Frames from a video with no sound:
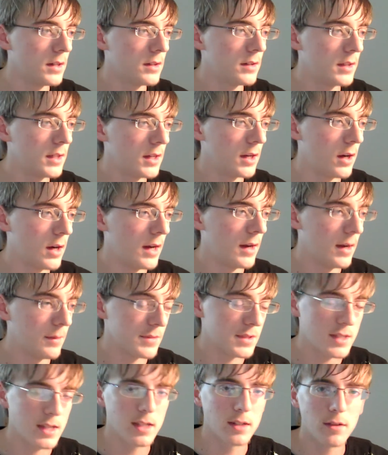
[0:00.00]
you know, I'm
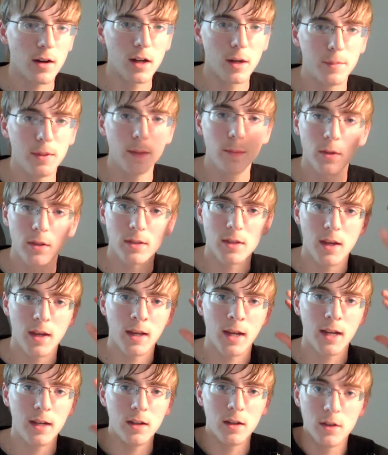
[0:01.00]
seeing a lot of people
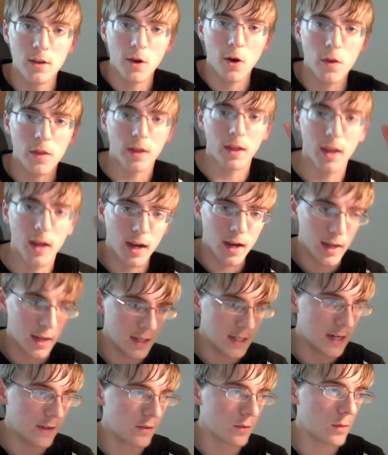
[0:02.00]
saying, I didn't know the guy,
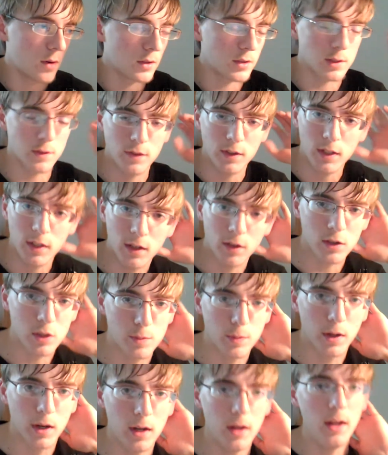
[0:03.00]
I never watched his
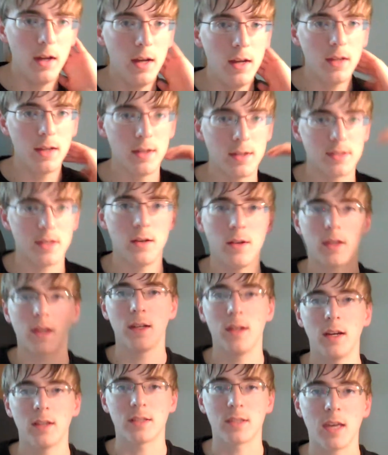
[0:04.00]
videos, but he sounded like a
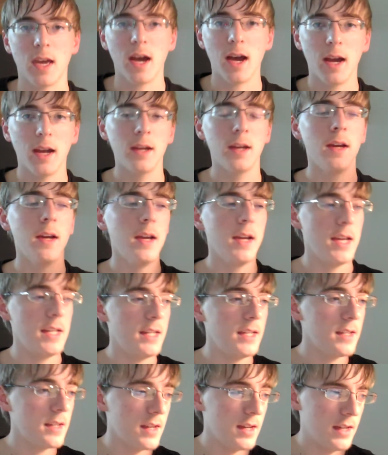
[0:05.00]
nice guy. And
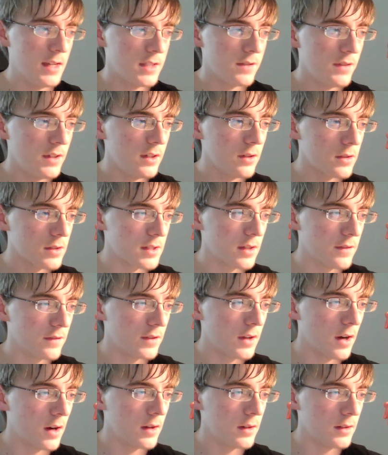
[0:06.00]
his videos have
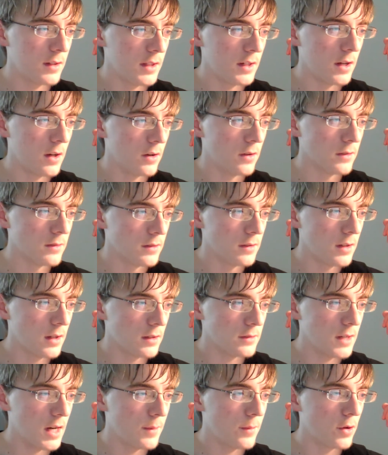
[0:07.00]
gotten, you know, a
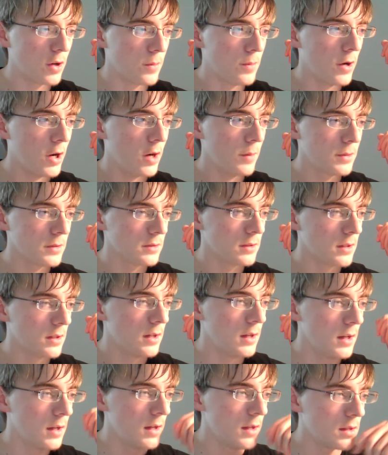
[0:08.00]
lot more popular.
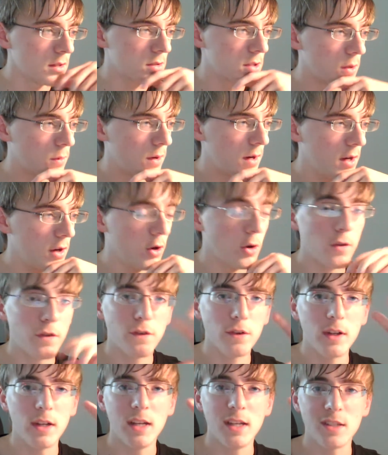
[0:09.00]
So
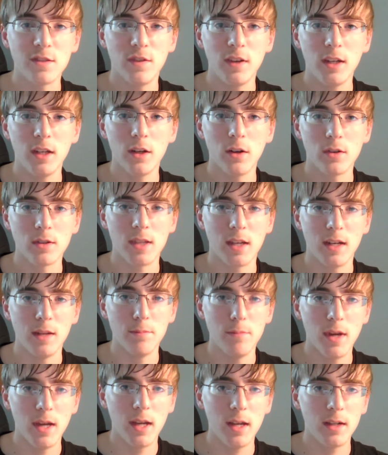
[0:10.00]
hopefully his videos that he
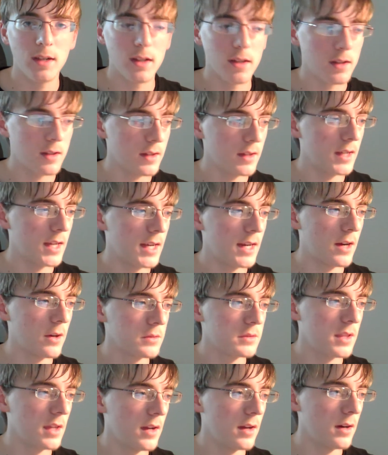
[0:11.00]
made get
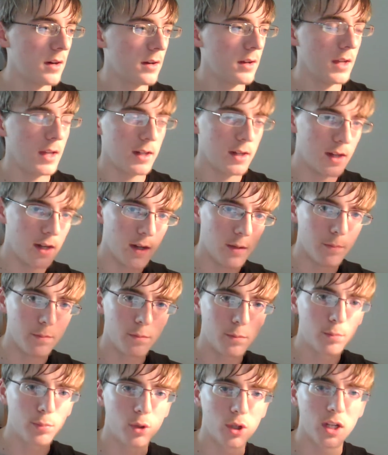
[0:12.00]
out there and
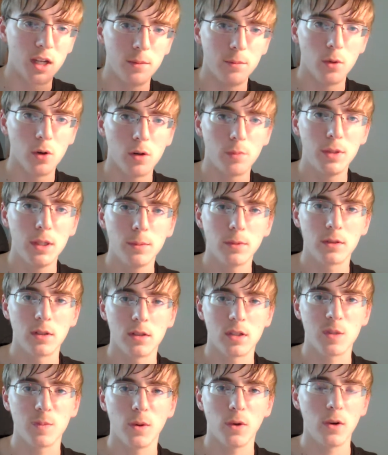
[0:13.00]
bring in more people to
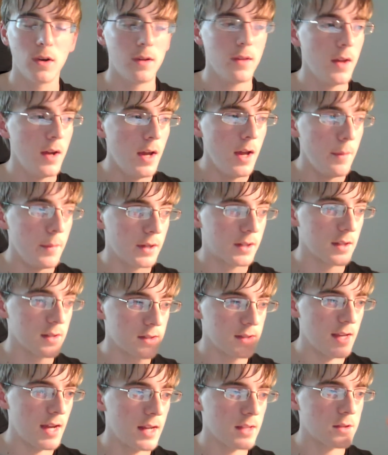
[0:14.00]
the sport,
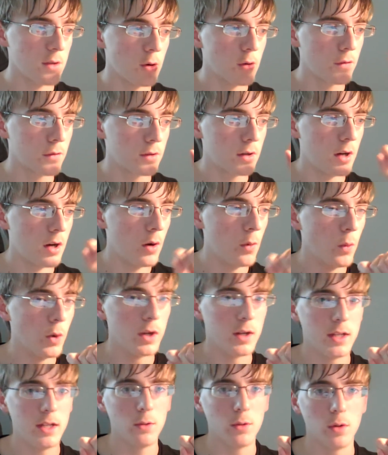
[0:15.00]
because that's overall
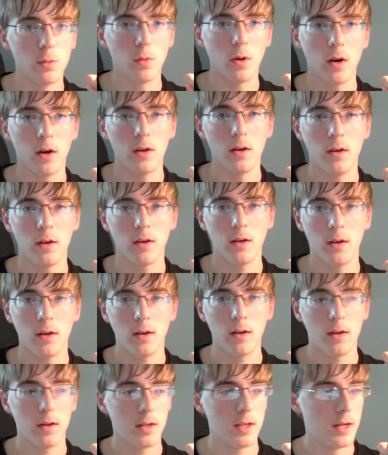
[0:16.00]
what he would want,
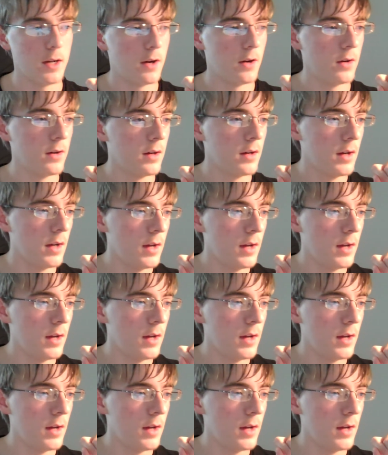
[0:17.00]
you know.